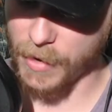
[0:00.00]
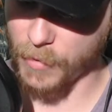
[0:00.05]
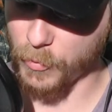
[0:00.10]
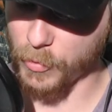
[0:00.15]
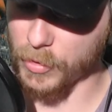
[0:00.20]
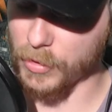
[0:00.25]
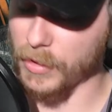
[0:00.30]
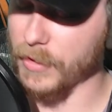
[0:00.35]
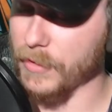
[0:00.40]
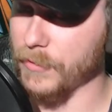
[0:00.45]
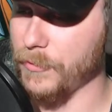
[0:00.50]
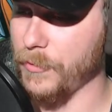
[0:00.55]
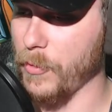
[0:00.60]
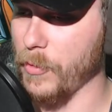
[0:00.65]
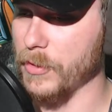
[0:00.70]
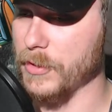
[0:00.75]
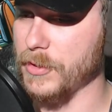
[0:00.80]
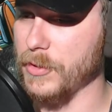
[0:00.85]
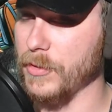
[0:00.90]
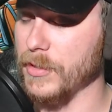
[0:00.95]
we're looking
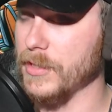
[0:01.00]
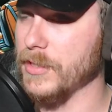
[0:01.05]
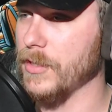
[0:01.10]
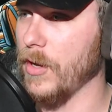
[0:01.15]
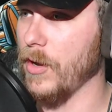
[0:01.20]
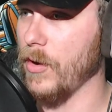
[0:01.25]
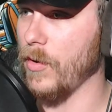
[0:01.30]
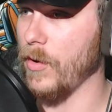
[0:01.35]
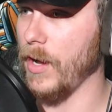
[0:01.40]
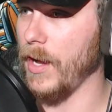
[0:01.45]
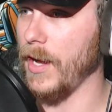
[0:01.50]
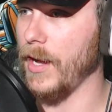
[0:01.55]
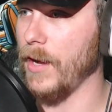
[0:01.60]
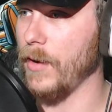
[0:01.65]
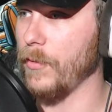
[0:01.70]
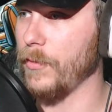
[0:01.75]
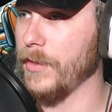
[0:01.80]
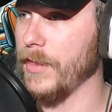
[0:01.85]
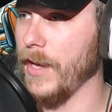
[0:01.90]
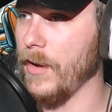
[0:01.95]
forward to it.
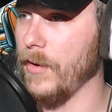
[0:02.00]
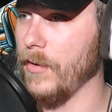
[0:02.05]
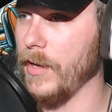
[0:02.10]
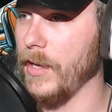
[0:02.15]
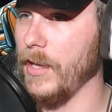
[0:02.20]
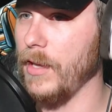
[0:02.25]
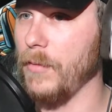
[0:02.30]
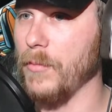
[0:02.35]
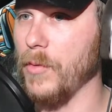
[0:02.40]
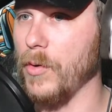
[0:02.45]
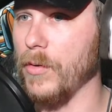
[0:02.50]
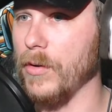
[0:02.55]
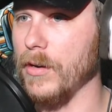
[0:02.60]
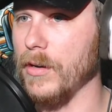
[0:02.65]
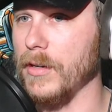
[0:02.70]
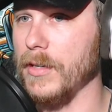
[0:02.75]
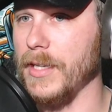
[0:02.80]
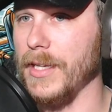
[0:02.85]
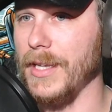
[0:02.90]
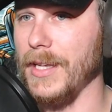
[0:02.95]
So without any
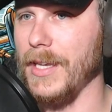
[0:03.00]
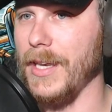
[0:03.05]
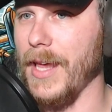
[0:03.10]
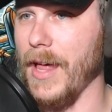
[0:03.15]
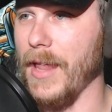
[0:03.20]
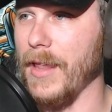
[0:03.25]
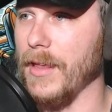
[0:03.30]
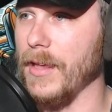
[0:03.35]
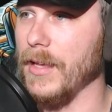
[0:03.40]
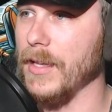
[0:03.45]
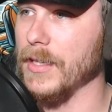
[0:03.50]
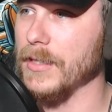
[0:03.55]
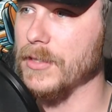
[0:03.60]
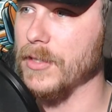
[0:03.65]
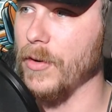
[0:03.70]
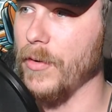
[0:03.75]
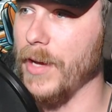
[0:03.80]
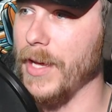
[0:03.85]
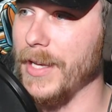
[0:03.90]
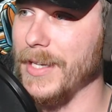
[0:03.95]
more dilly-dallying, let's
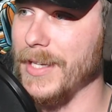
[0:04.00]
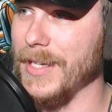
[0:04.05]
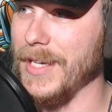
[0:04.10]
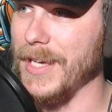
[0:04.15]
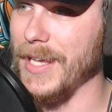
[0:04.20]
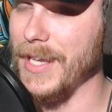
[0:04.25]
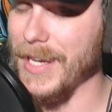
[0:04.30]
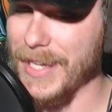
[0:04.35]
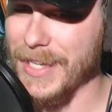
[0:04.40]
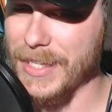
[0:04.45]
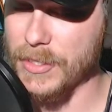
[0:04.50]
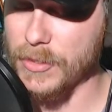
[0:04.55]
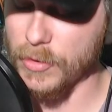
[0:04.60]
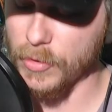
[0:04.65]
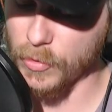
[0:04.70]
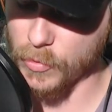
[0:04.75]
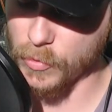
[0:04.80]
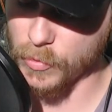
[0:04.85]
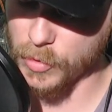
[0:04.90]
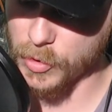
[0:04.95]
go ahead and get
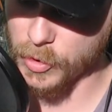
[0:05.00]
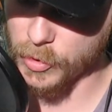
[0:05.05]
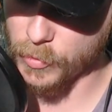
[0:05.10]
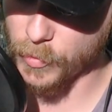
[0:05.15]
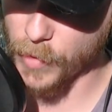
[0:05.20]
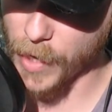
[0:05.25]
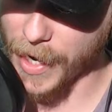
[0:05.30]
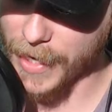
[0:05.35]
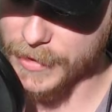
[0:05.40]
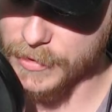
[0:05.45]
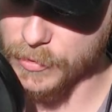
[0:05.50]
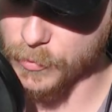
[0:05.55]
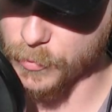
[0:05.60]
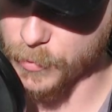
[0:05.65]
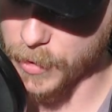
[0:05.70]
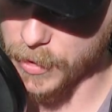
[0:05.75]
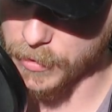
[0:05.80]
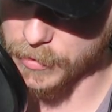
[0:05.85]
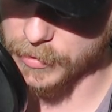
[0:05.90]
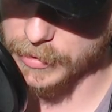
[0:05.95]
into good rods and
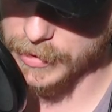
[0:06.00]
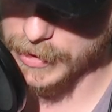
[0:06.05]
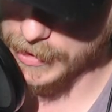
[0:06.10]
reels to